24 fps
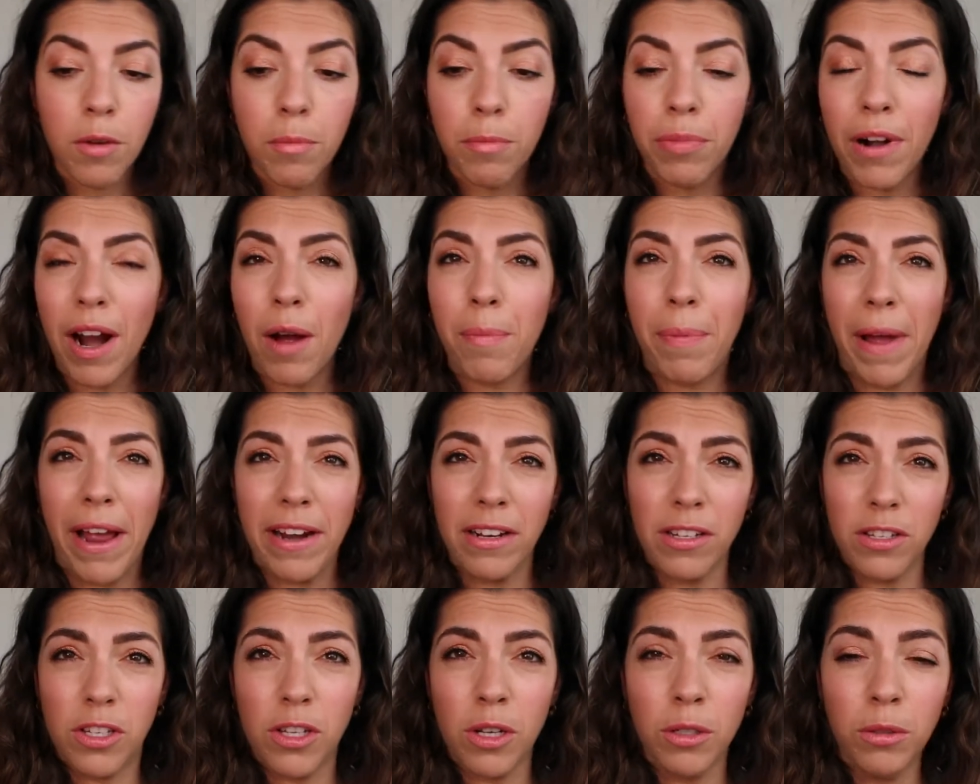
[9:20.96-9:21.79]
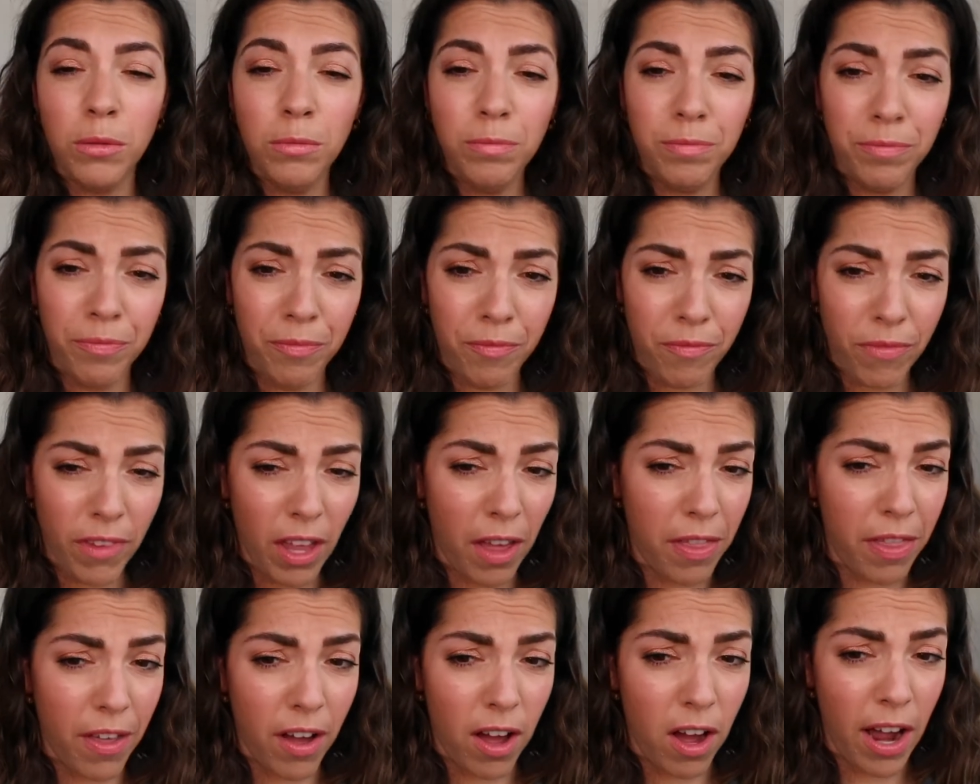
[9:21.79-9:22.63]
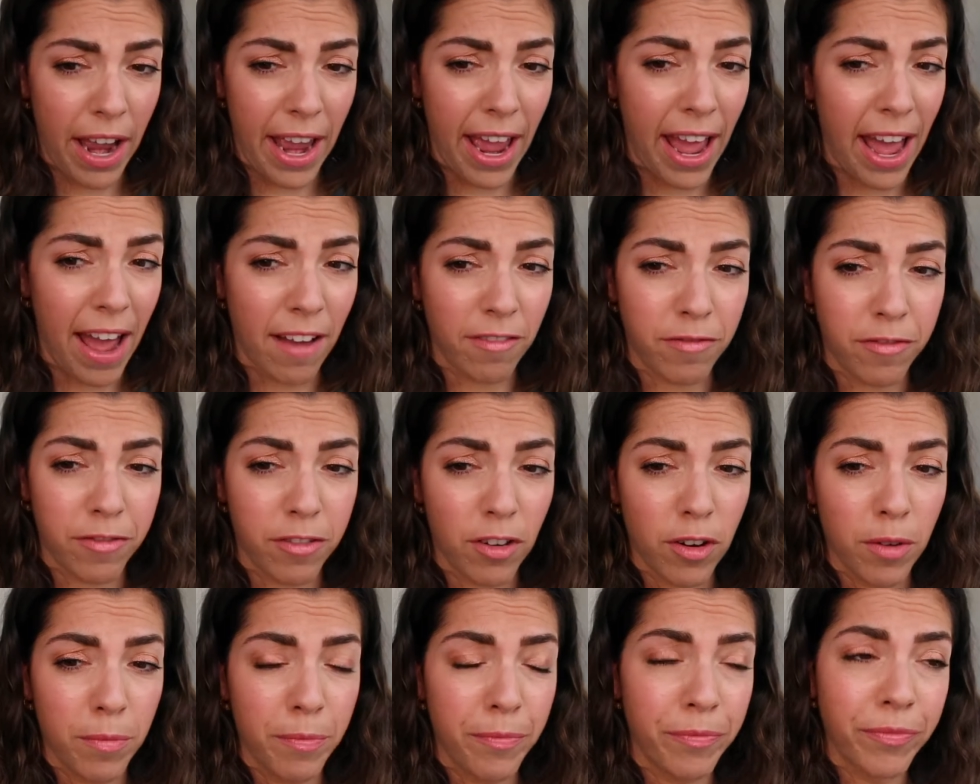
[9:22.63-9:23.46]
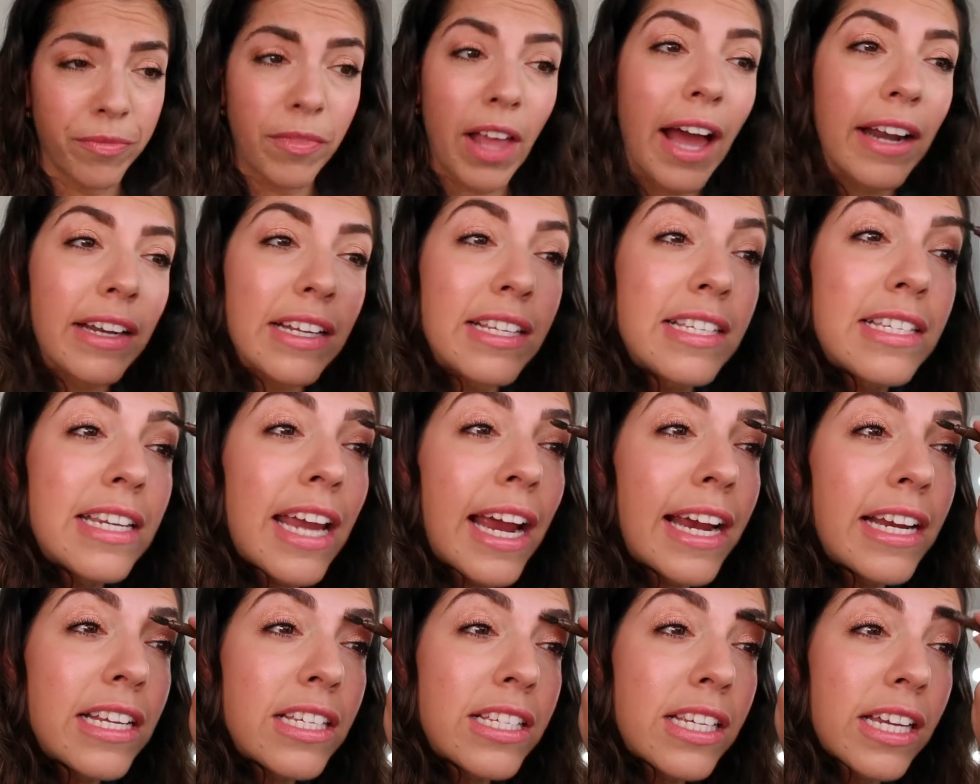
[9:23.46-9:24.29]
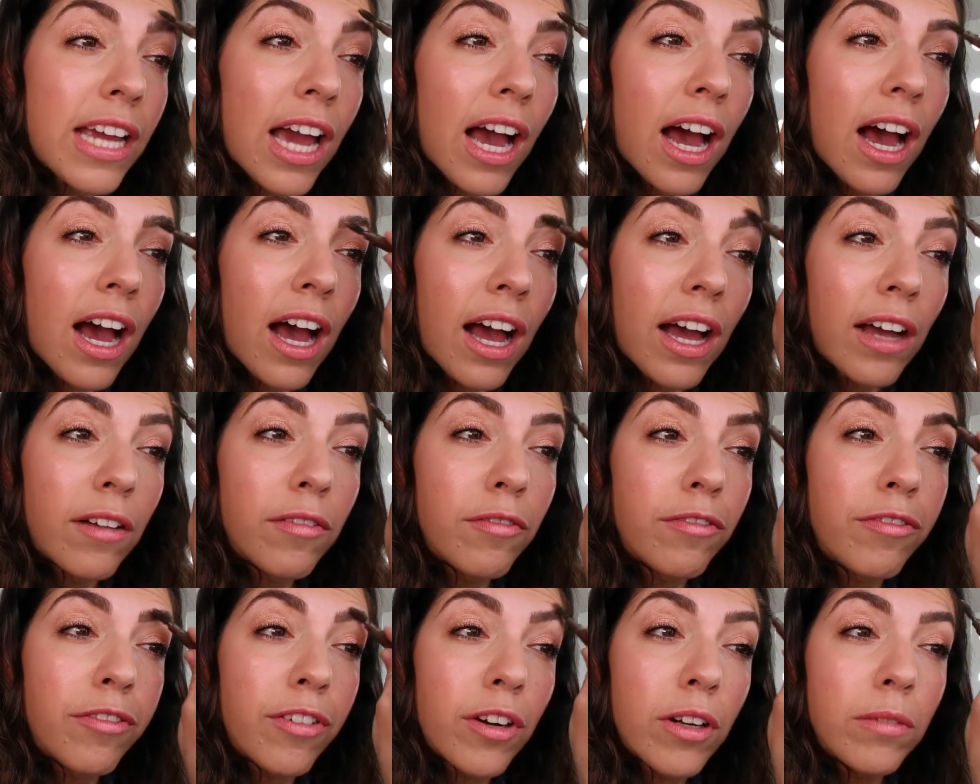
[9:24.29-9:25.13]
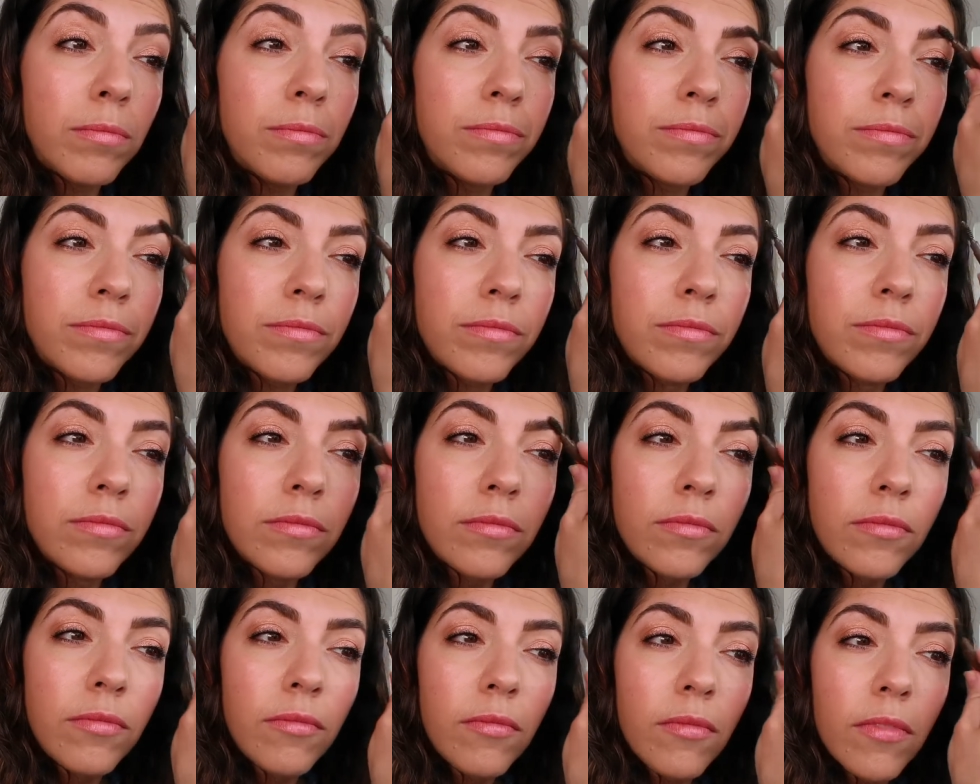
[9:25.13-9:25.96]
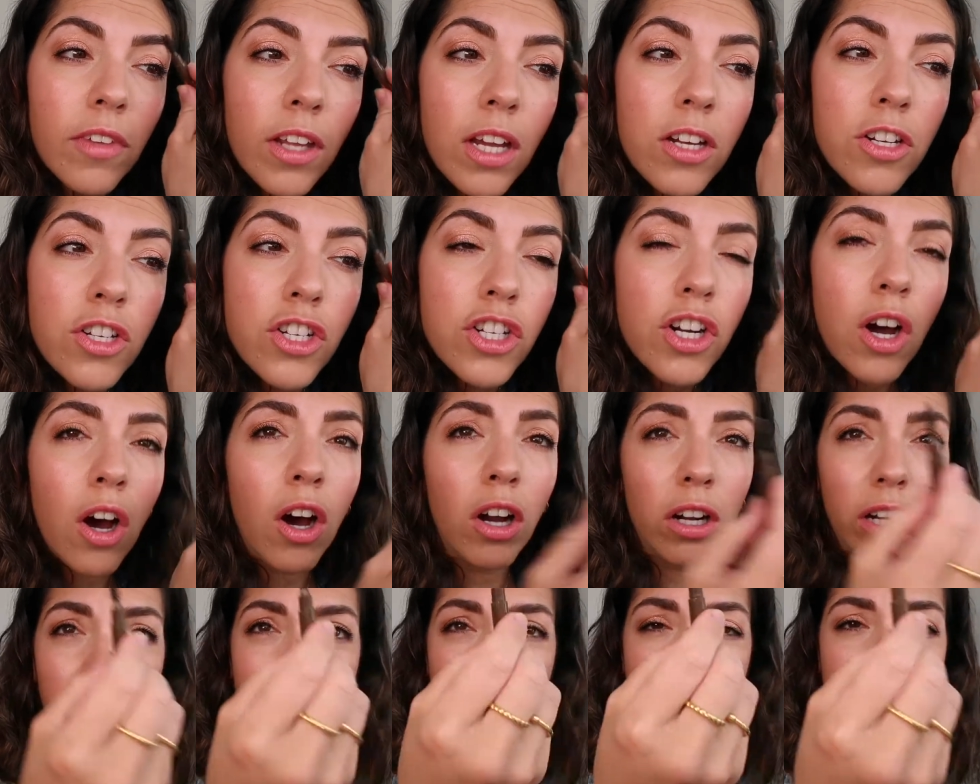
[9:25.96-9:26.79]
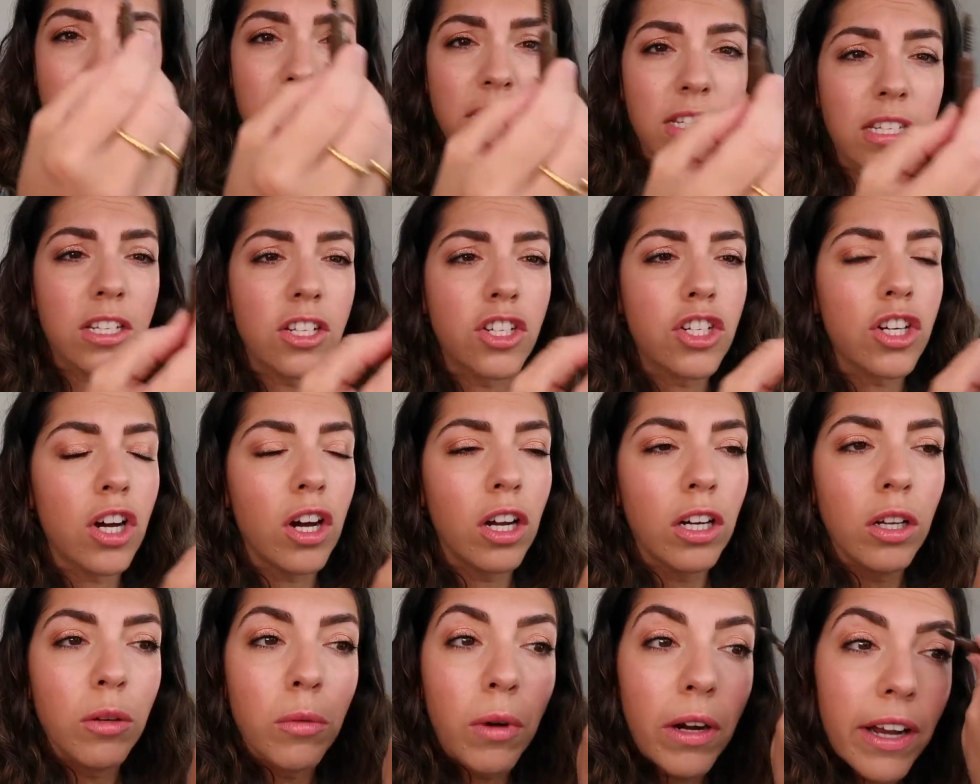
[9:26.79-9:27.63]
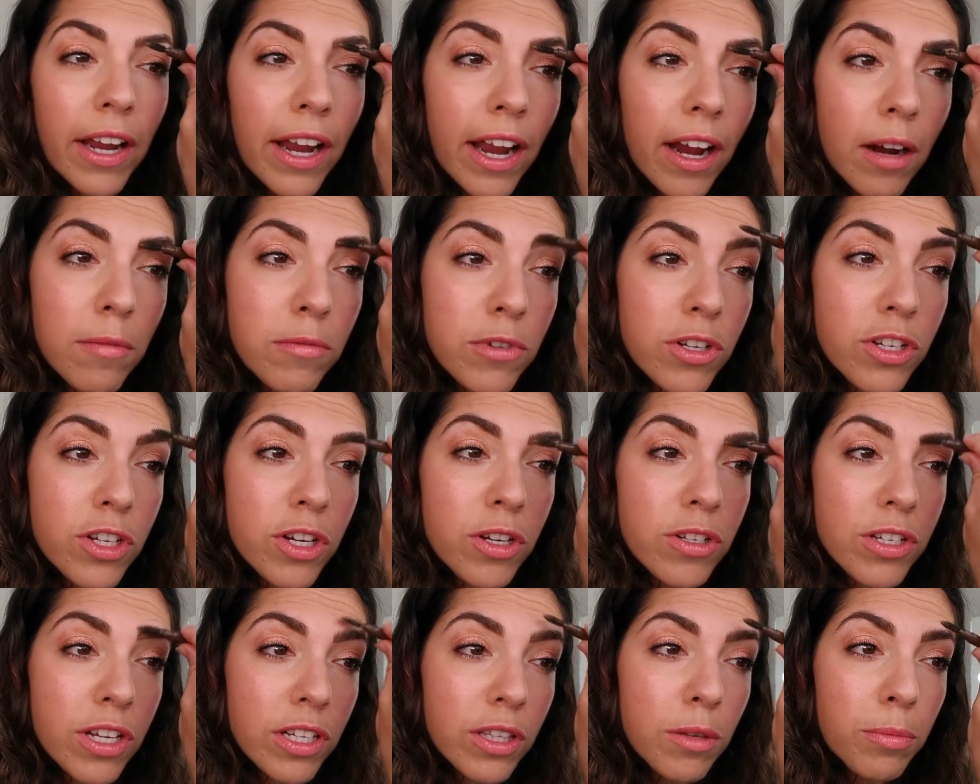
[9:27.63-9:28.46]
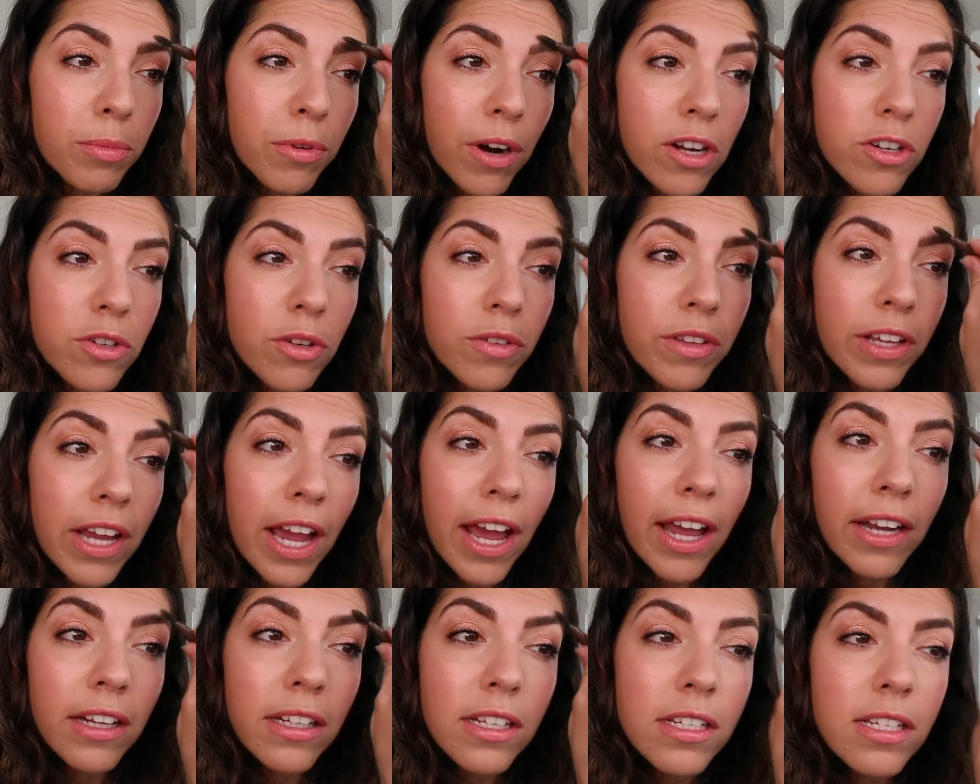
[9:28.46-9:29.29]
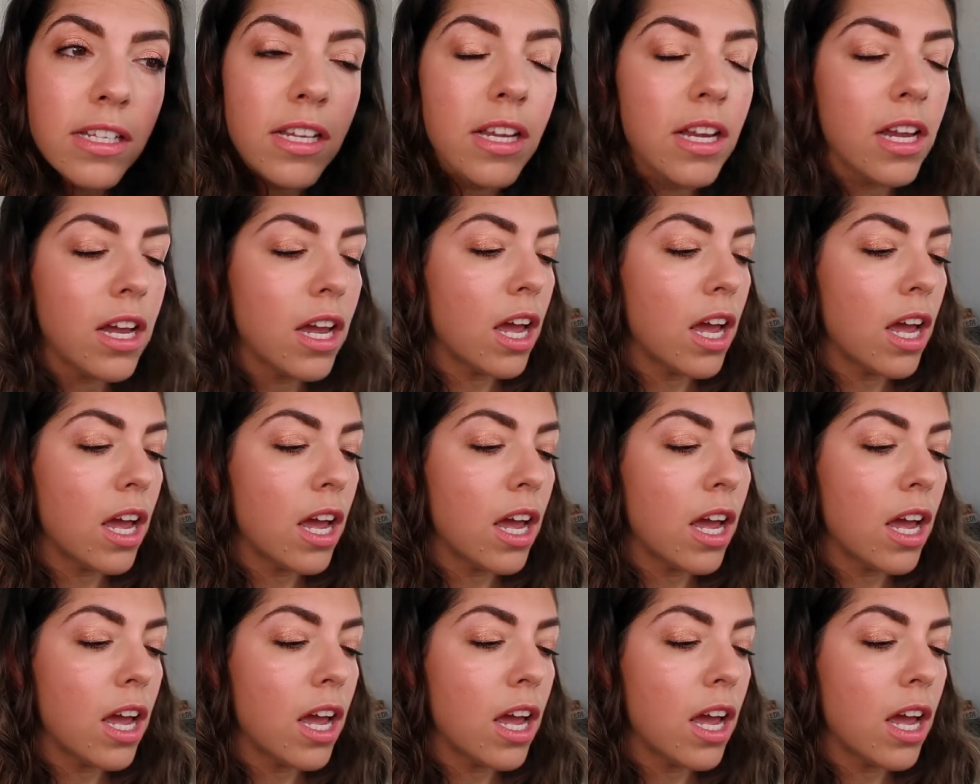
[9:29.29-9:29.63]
pencil that I have from Anastasia and from Charlotte. This is the Charlotte one here. I'm just using the brush on the end.